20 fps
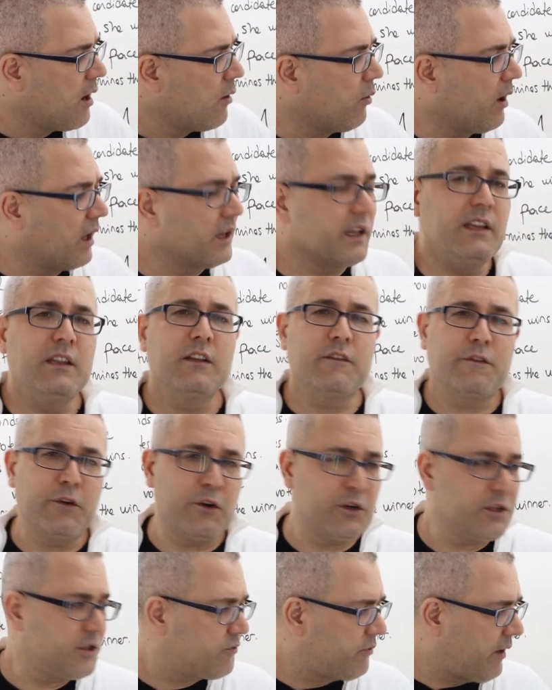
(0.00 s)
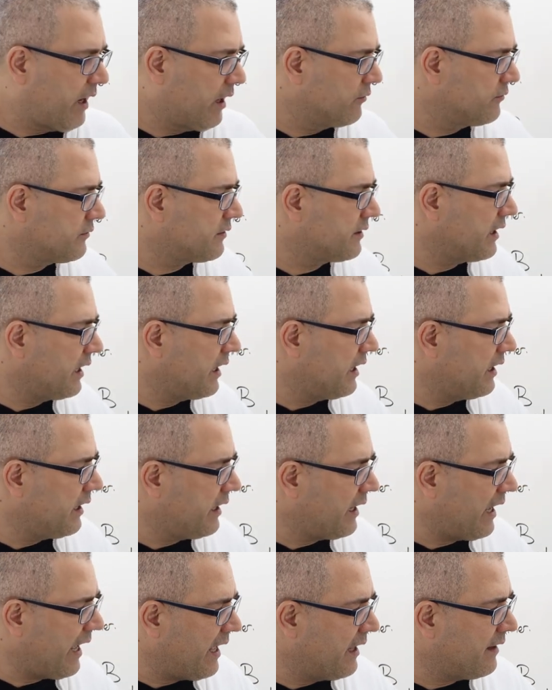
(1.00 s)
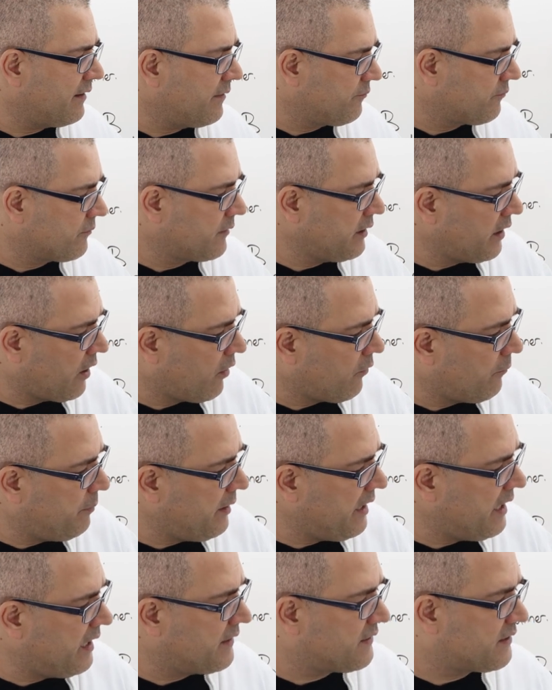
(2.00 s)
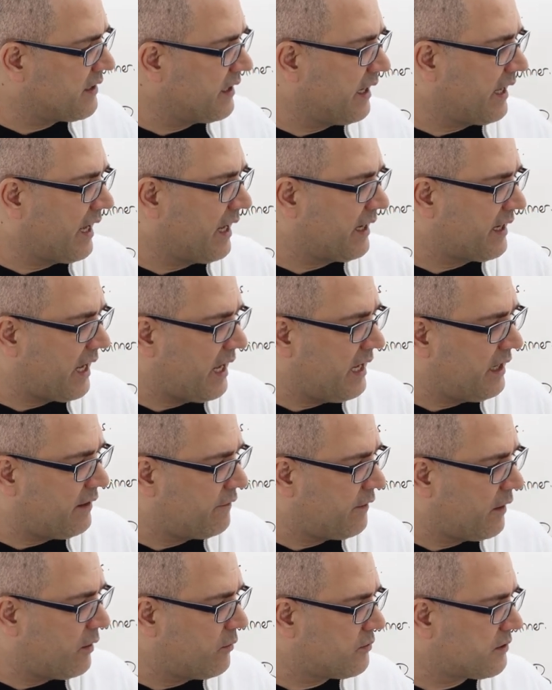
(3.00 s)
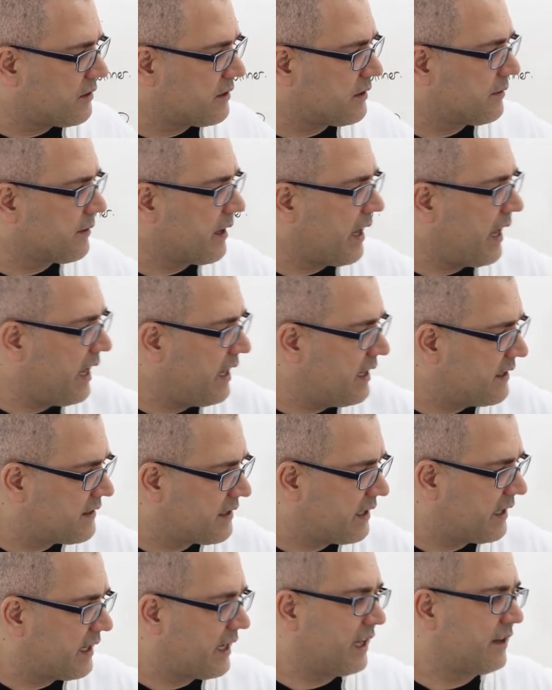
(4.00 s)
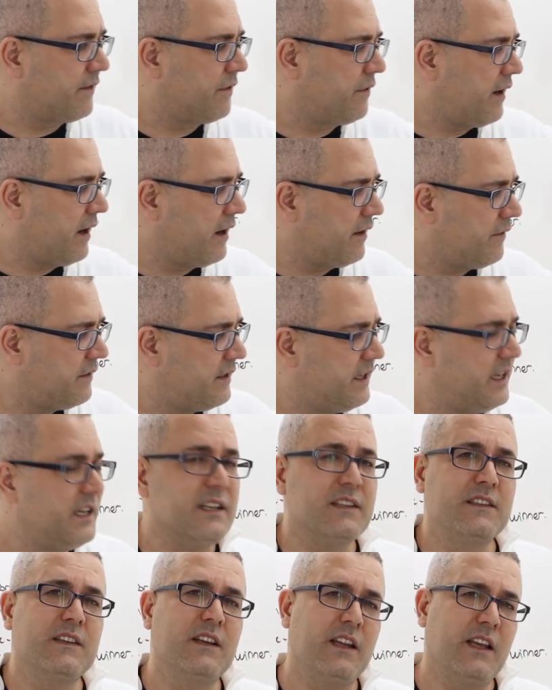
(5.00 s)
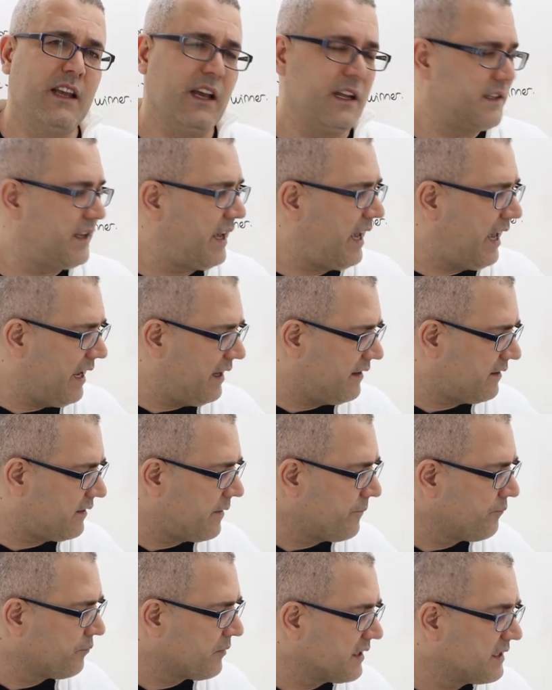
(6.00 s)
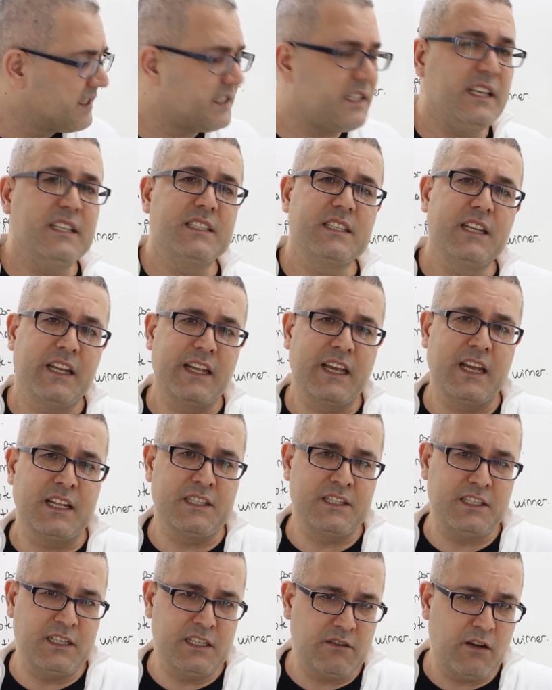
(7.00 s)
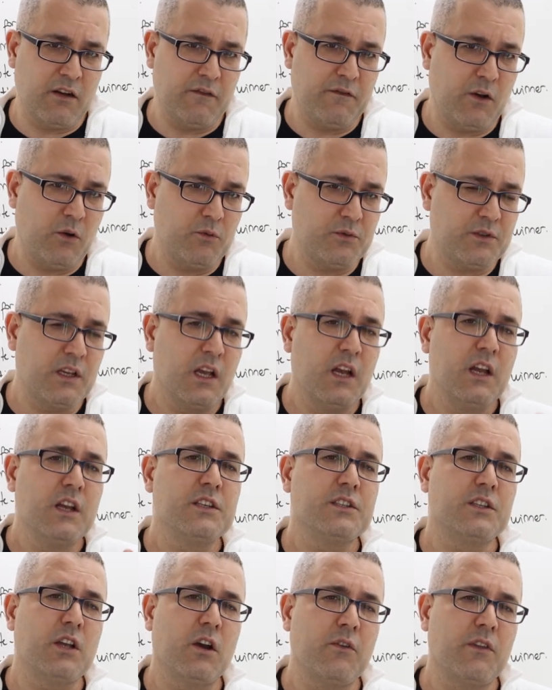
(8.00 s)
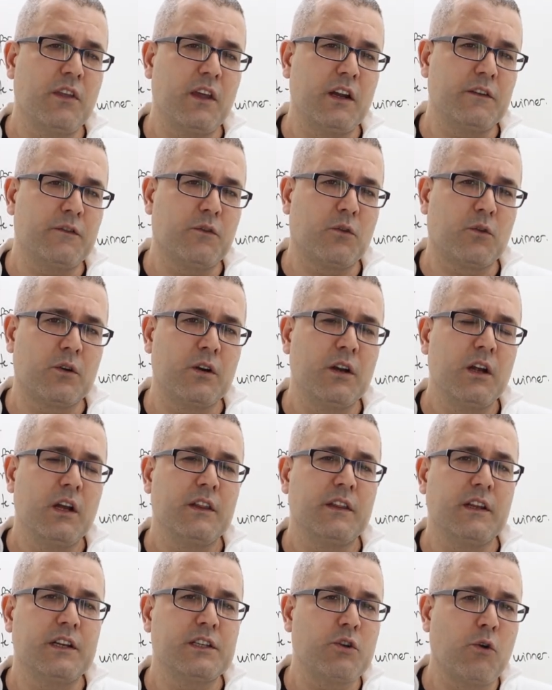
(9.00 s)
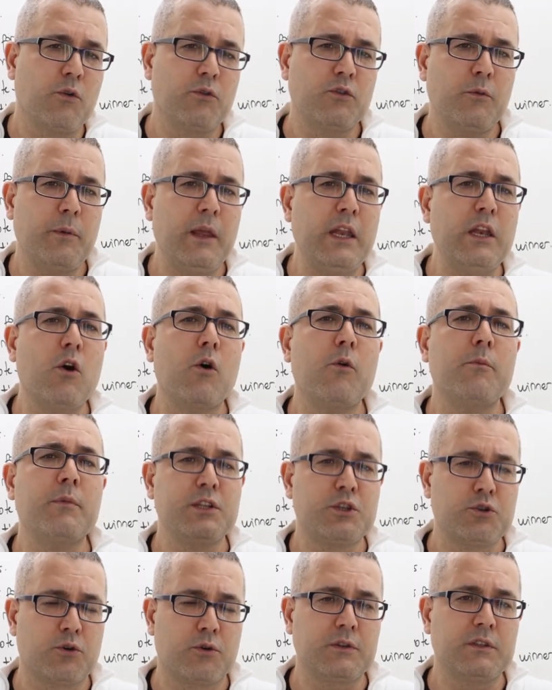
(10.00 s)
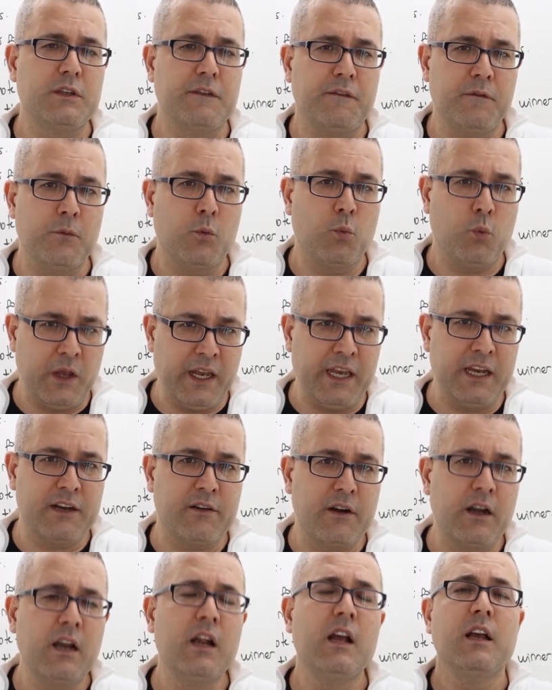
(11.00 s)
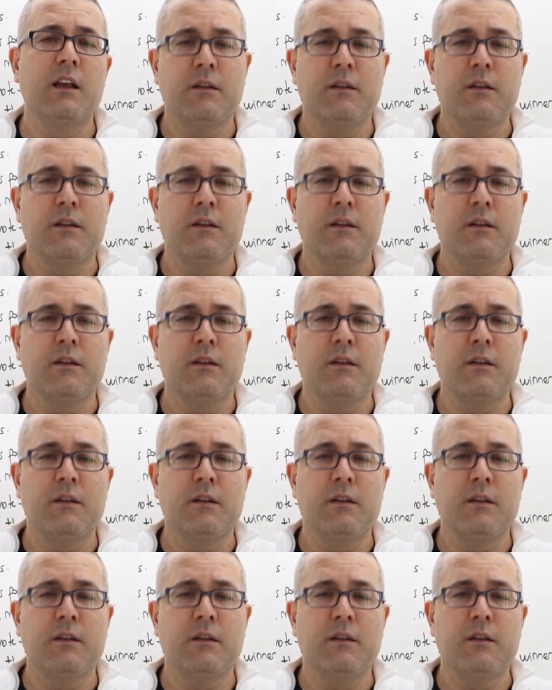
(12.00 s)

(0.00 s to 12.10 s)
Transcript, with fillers: Well, in the first round, uh, you know, B is gonna get eight votes, A is gonna get five, D is gonna get eight, C is going to get zero votes. So therefore, there's going to be no majority winner.